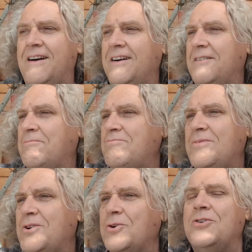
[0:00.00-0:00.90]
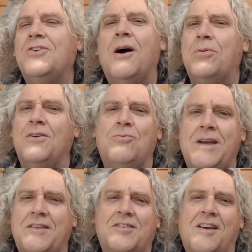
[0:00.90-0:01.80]
a good couple of
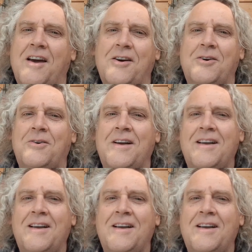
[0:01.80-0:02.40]
weeks ago,